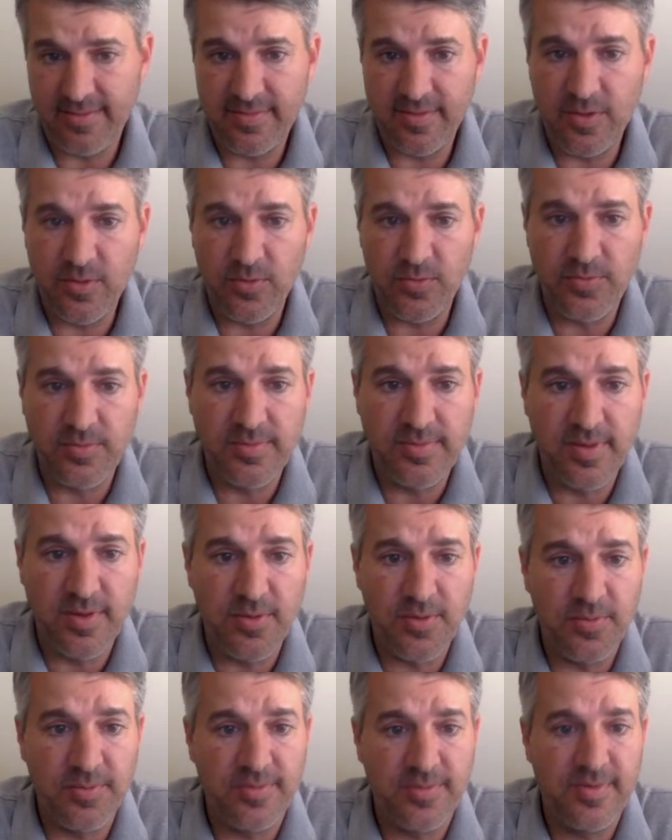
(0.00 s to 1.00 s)
So
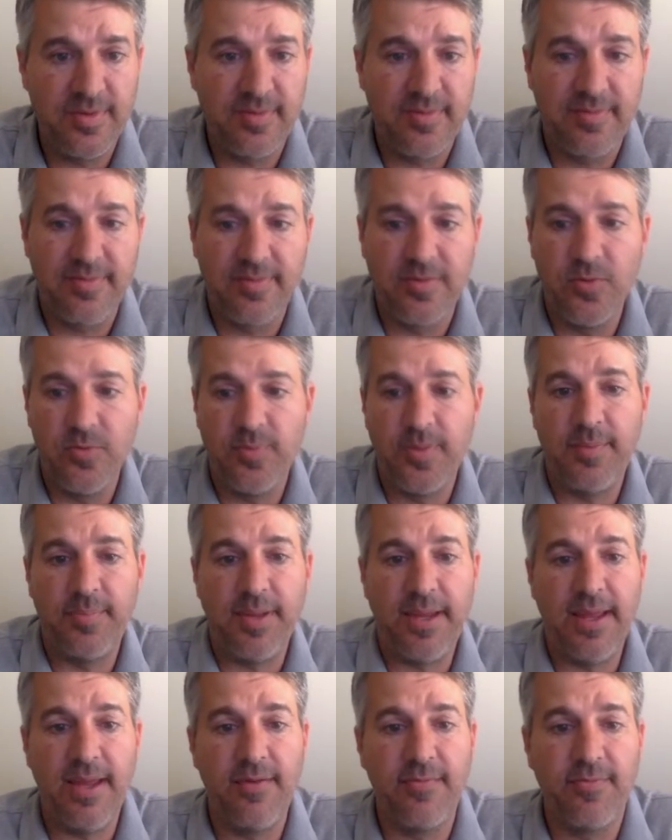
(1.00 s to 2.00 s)
don't just scoop up
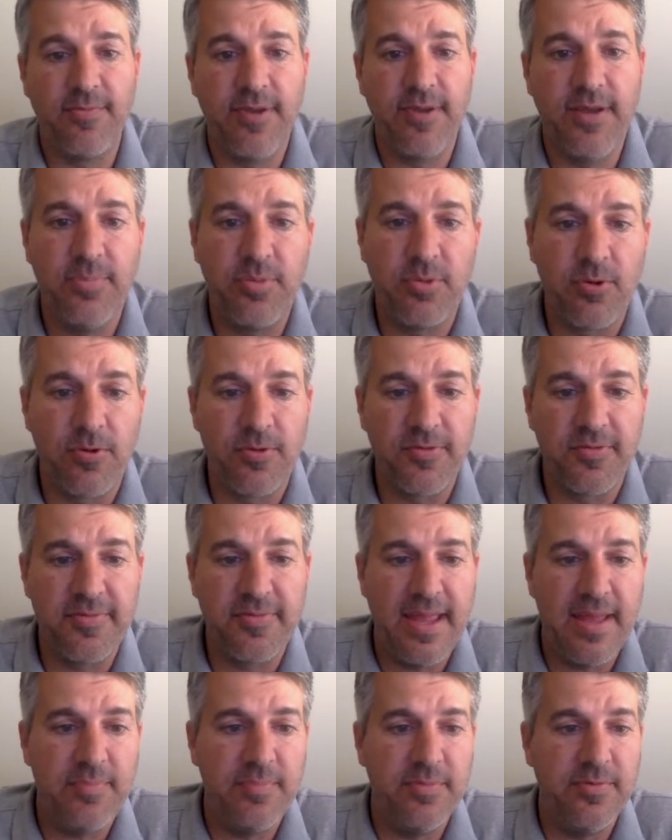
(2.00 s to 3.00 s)
every pearl
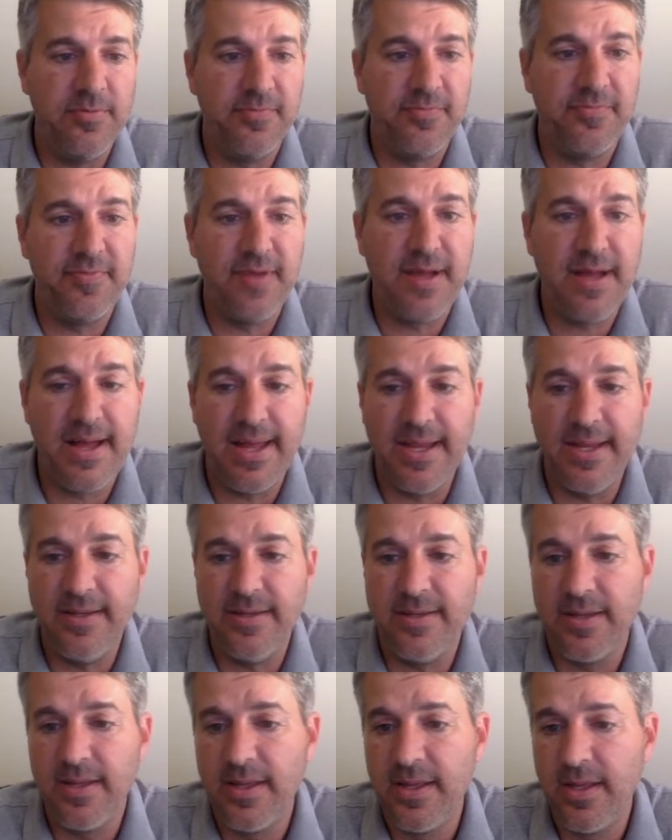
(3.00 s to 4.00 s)
snap you
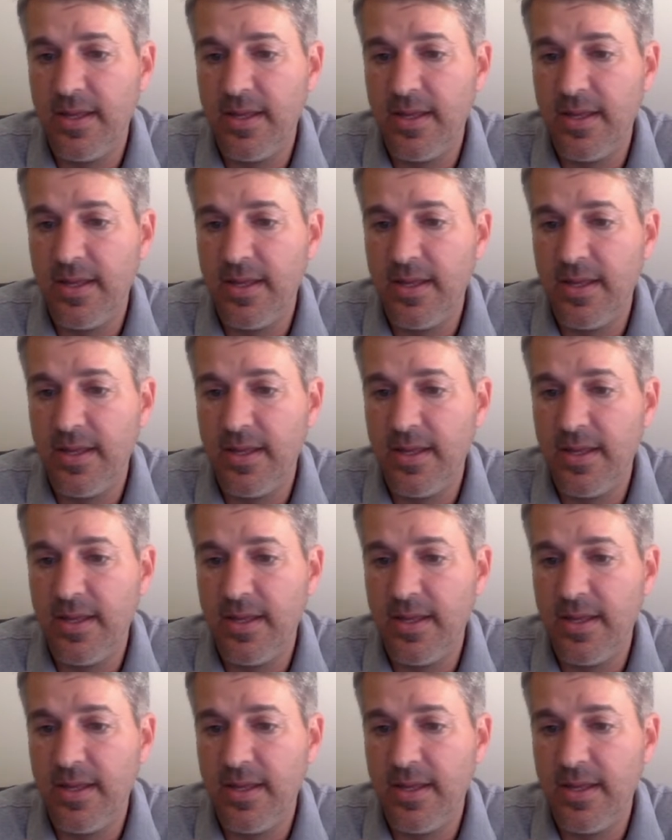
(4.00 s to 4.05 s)
find